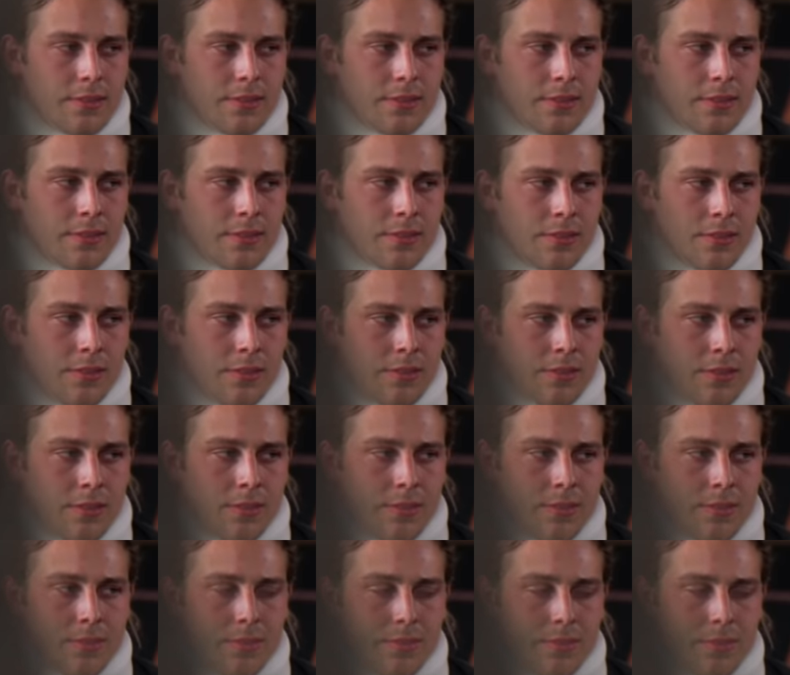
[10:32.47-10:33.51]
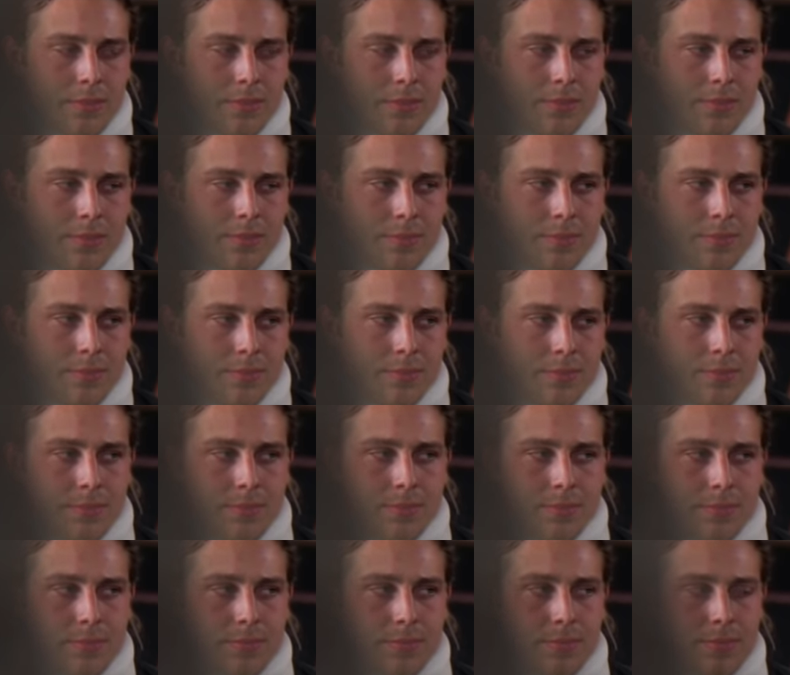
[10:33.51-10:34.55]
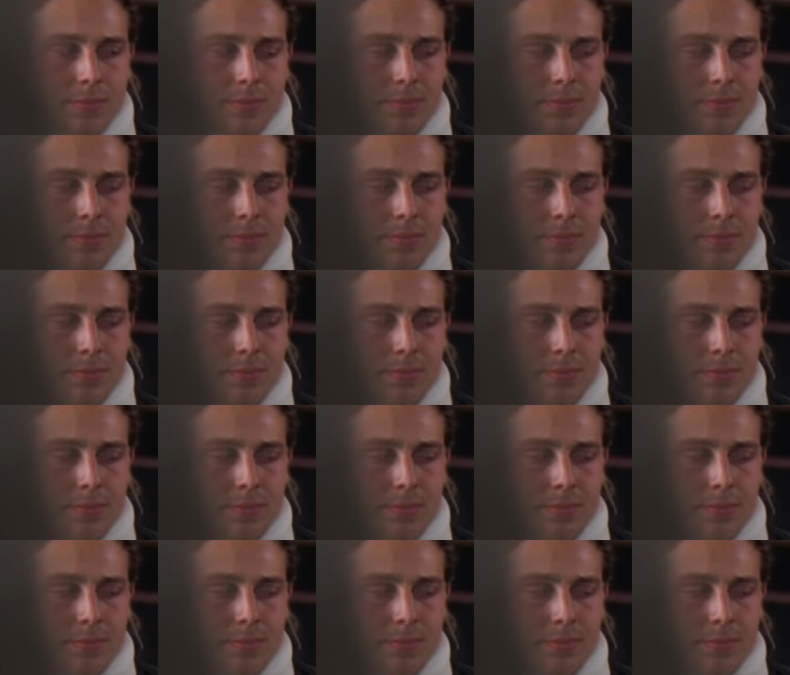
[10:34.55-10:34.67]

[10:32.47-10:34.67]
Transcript: The person shown says nothing.